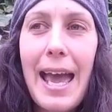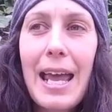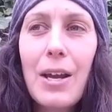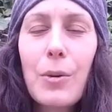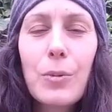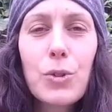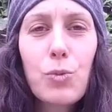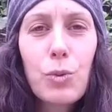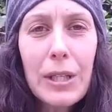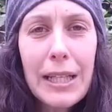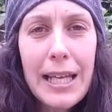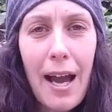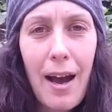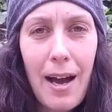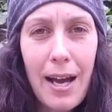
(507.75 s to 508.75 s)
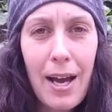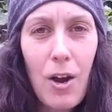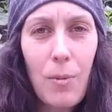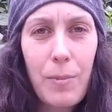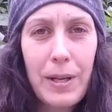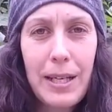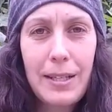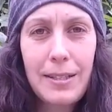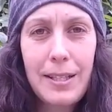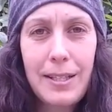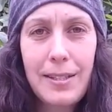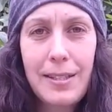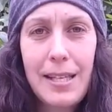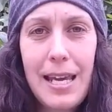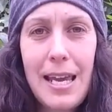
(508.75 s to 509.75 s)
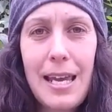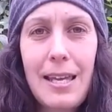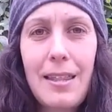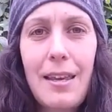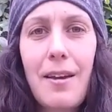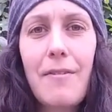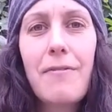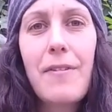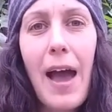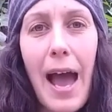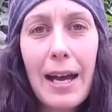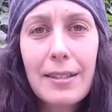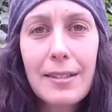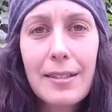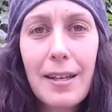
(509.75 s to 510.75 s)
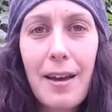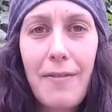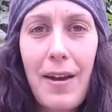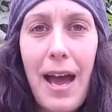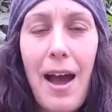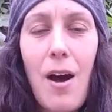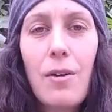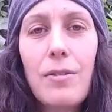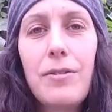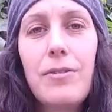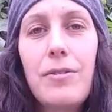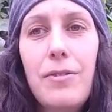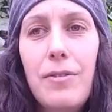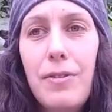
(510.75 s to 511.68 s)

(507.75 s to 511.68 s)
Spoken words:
And it was really eye-opening to see the effects of how